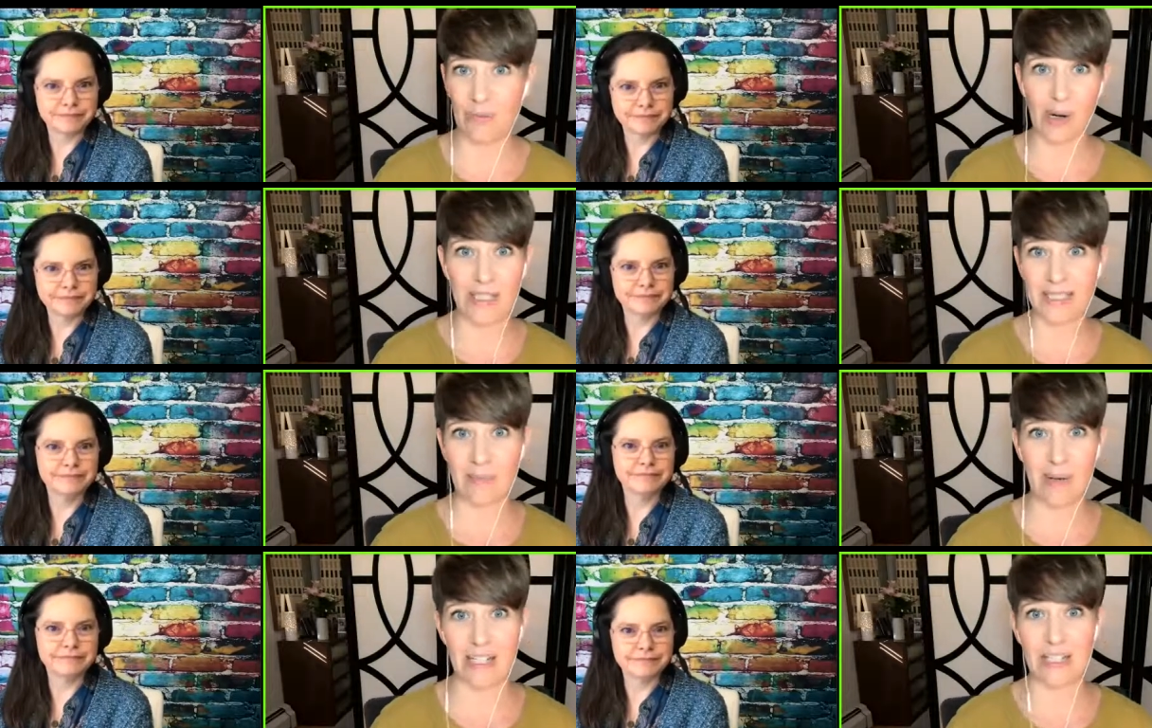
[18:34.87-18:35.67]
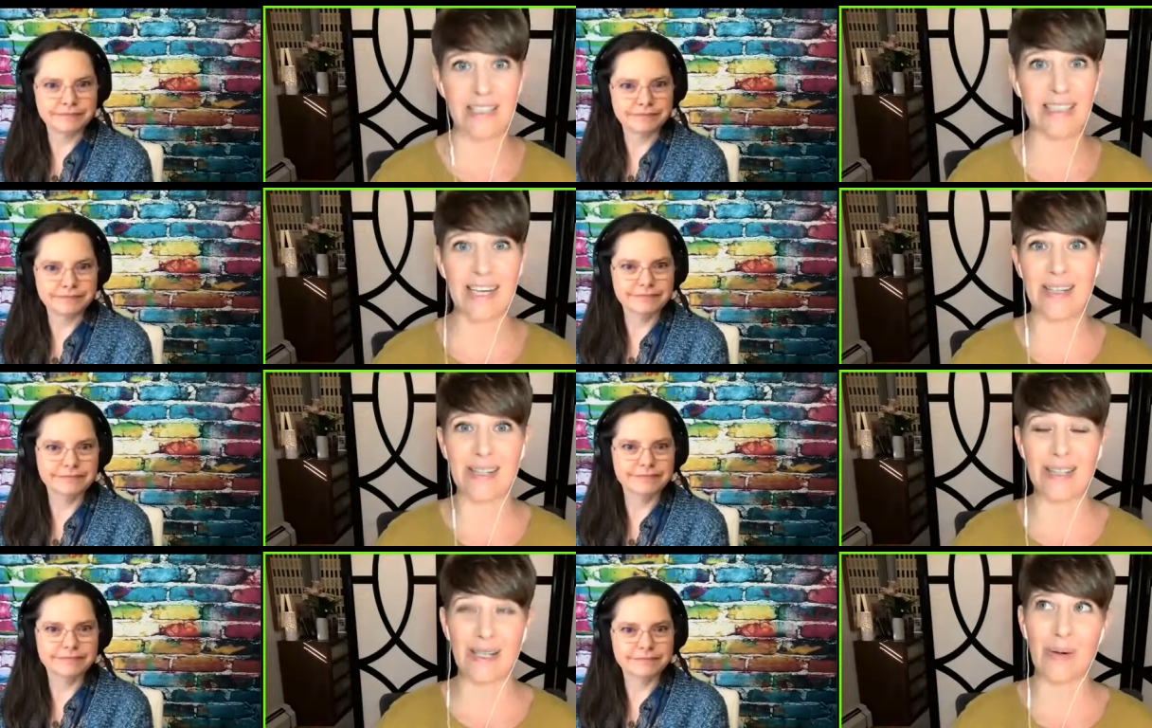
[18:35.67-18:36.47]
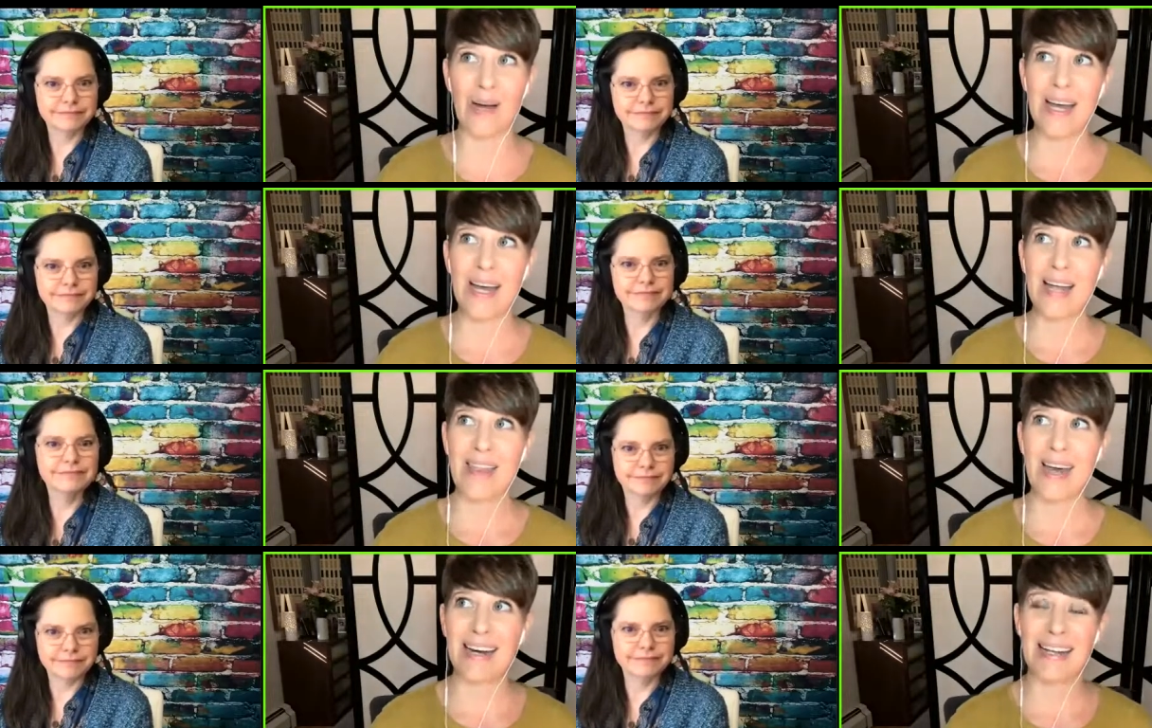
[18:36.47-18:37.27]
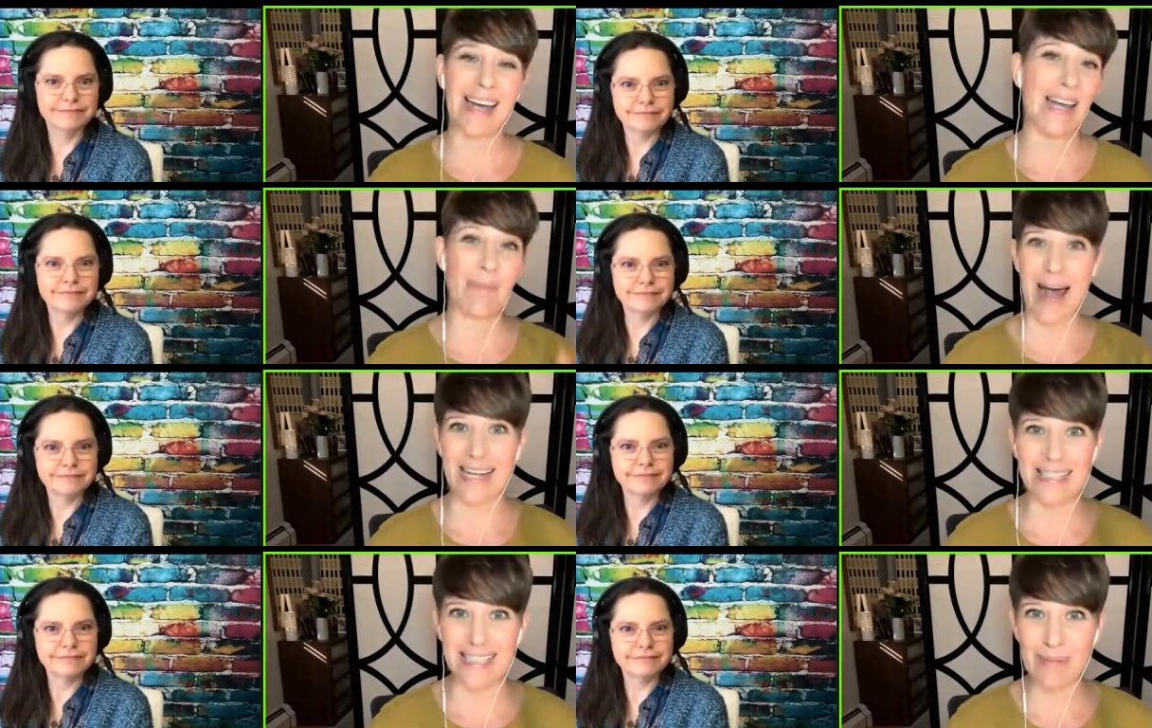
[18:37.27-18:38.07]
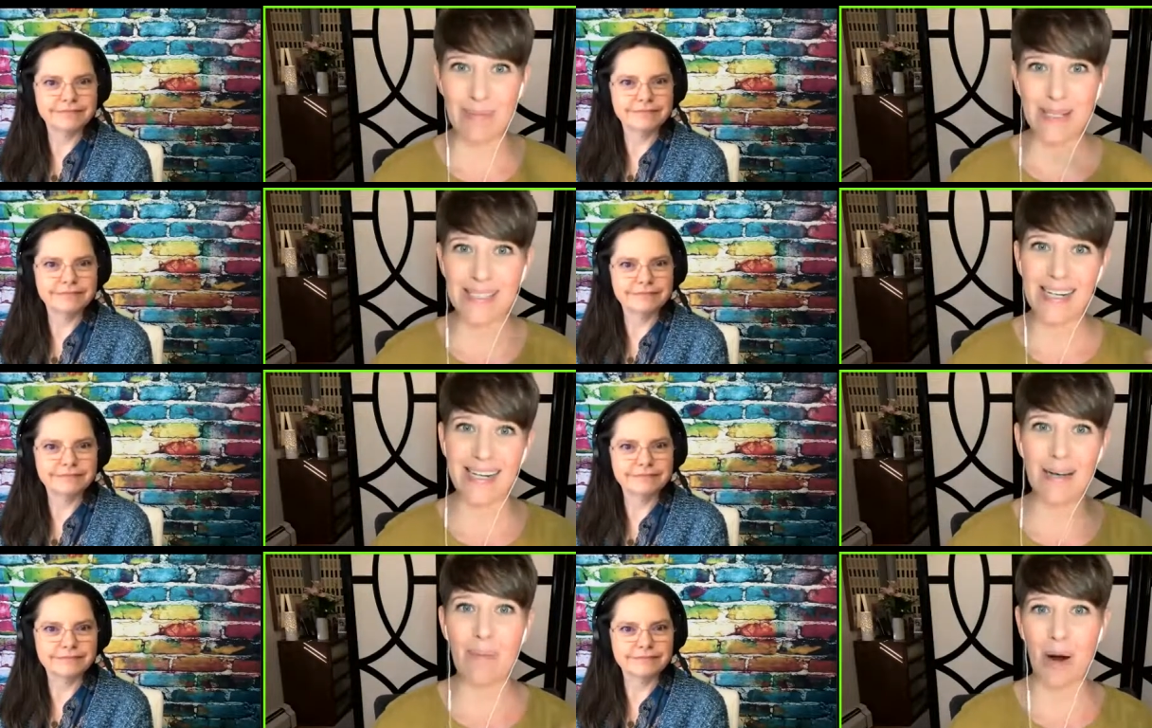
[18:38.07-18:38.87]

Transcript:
Speaker 1: for participation skills. So that uh, capacity building